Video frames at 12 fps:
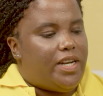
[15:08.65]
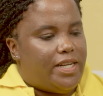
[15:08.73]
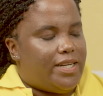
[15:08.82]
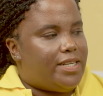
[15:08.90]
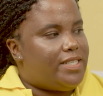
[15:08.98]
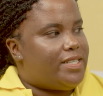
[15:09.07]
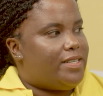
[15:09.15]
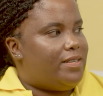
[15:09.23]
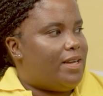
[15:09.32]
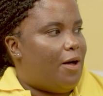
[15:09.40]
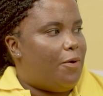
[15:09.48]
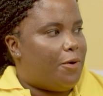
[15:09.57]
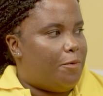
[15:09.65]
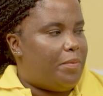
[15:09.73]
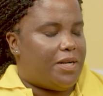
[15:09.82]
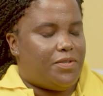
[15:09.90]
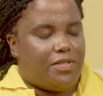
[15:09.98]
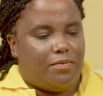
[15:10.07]
linked. I'll go
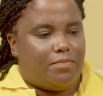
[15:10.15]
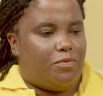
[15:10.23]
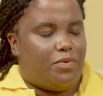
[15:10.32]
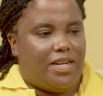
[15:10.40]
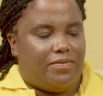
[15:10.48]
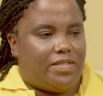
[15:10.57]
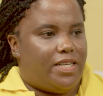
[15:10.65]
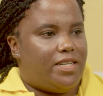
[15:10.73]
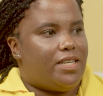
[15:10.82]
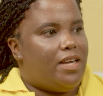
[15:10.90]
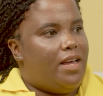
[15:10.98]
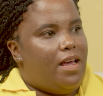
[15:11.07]
back to what I've said.